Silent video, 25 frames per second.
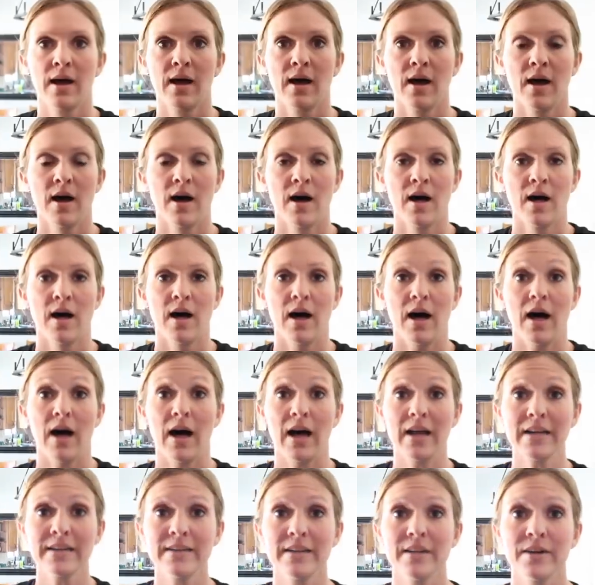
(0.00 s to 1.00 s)
clean.
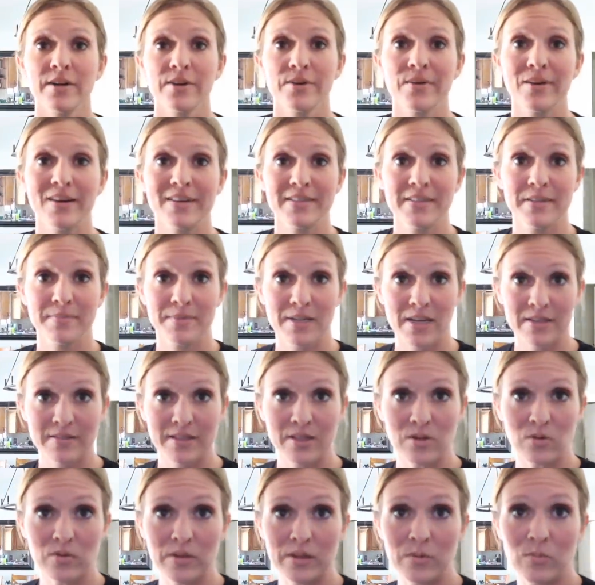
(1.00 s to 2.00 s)
I know I am not
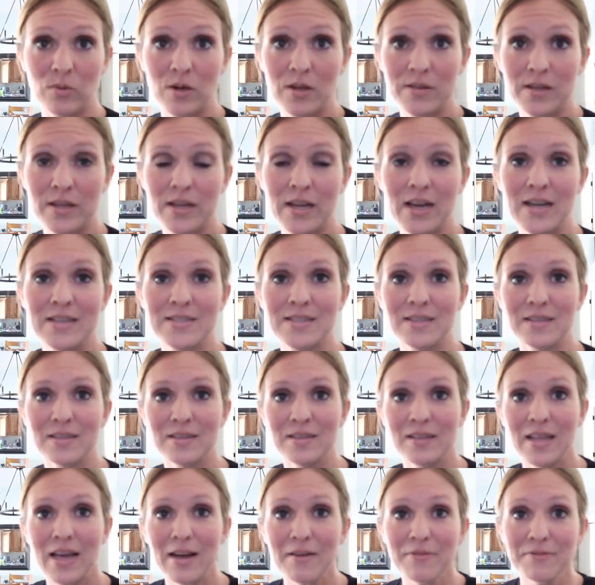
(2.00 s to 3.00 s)
the only one that has
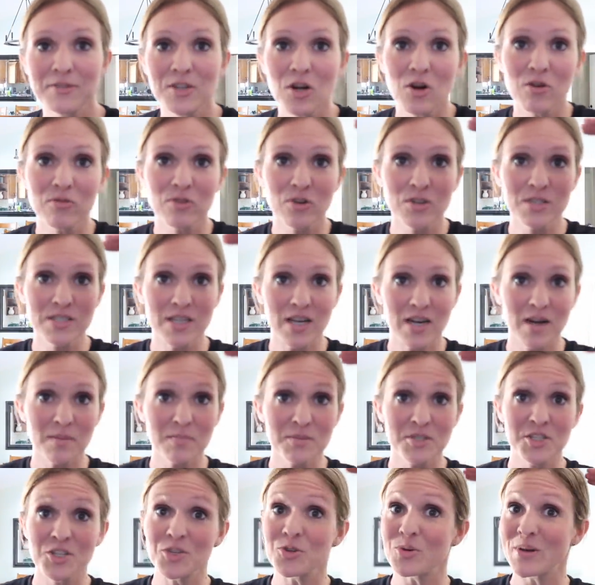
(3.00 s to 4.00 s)
leftovers
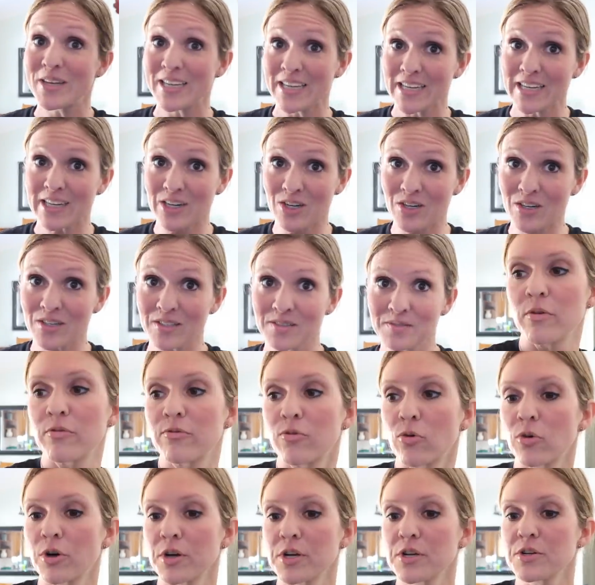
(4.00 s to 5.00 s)
up to here.
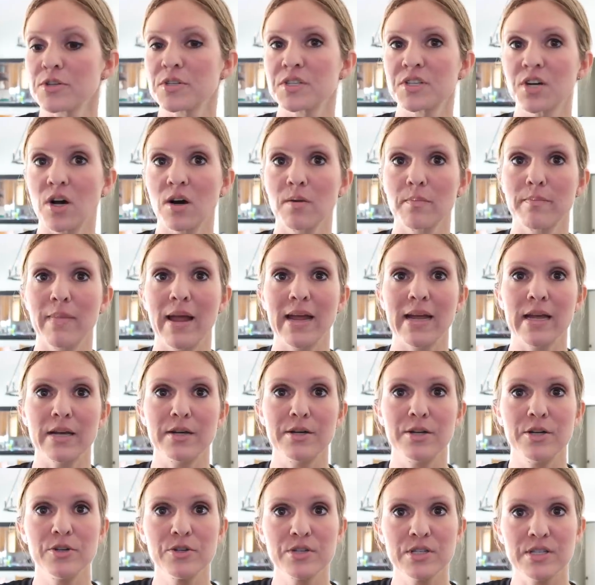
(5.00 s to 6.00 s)
Before you start
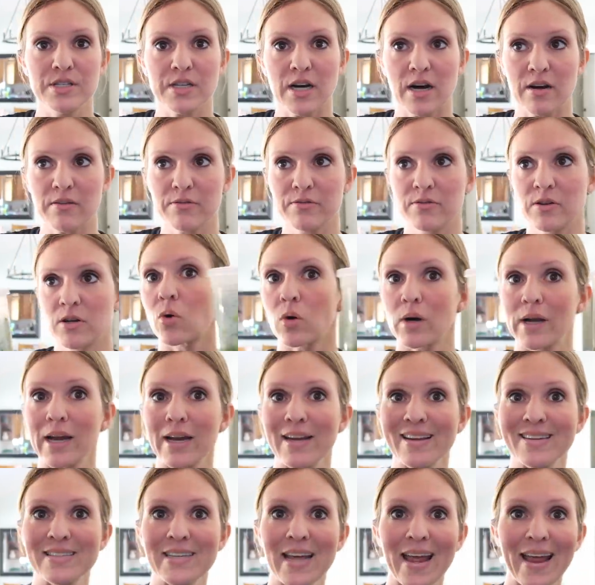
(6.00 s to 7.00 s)
making new stuff or
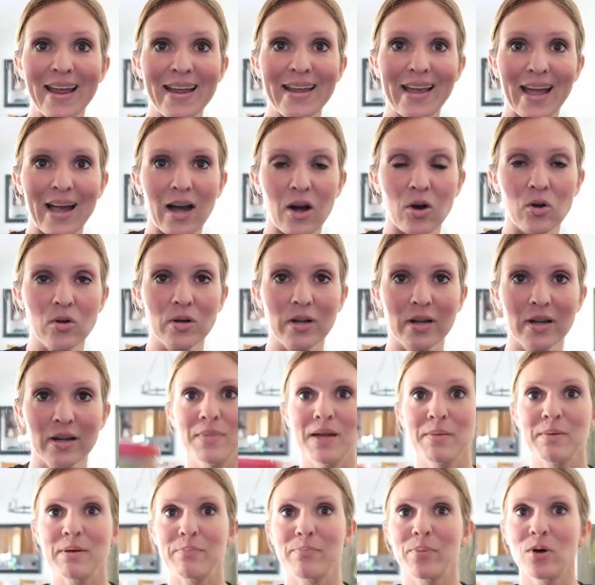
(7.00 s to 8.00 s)
getting takeout,
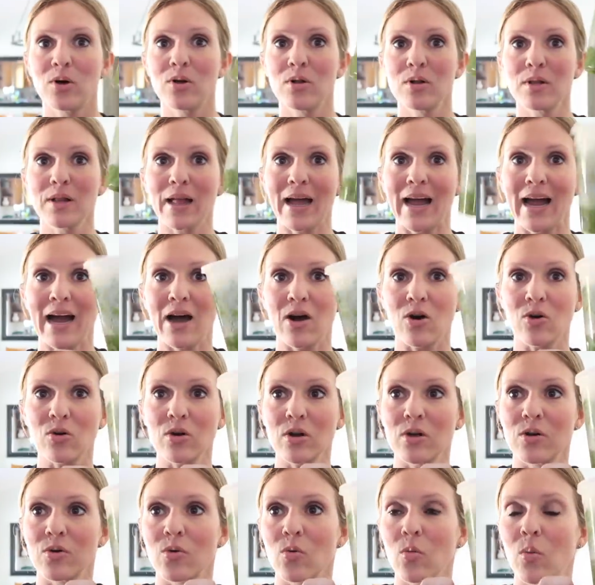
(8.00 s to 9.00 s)
maybe pull
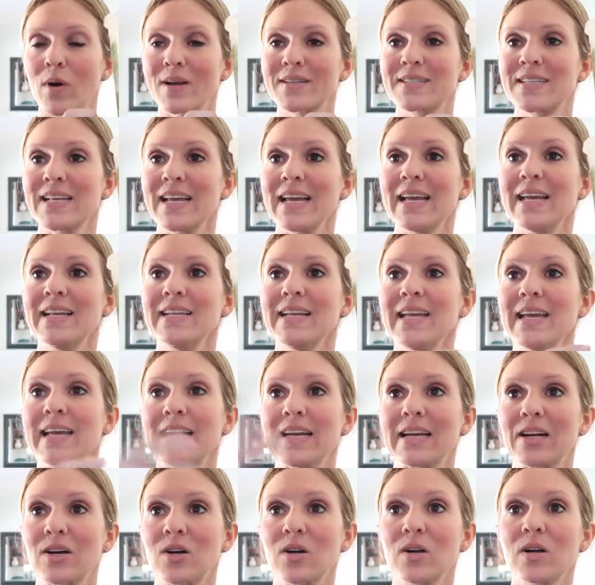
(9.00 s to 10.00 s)
out what's in
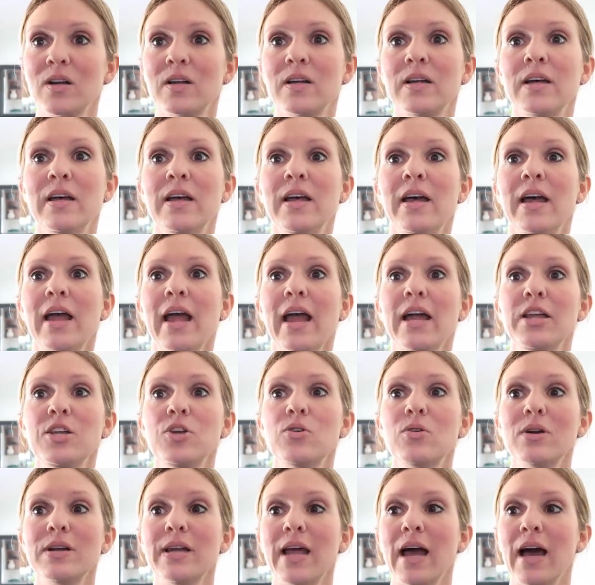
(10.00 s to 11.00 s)
here, and you
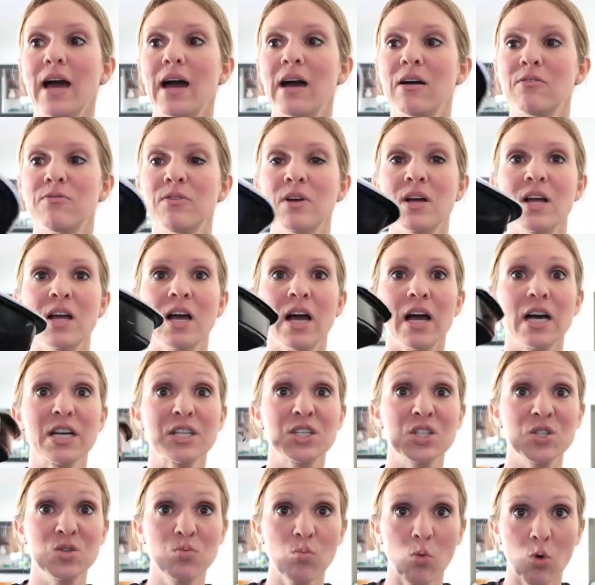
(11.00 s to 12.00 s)
can have a
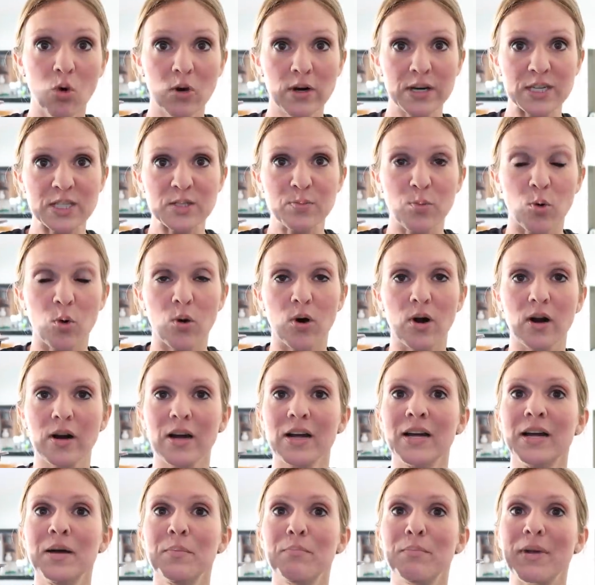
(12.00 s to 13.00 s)
smorgasbord,
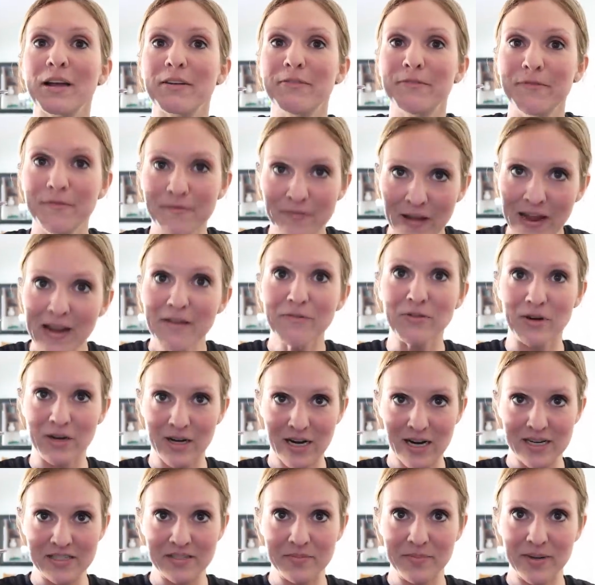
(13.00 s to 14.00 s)
my favorite
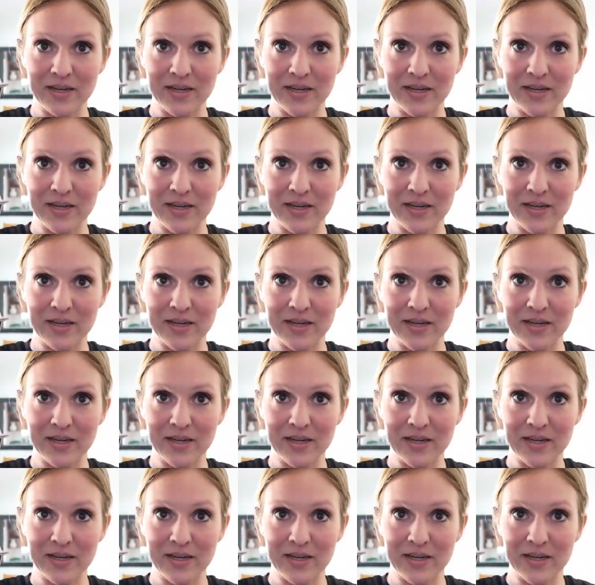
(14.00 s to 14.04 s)
kind of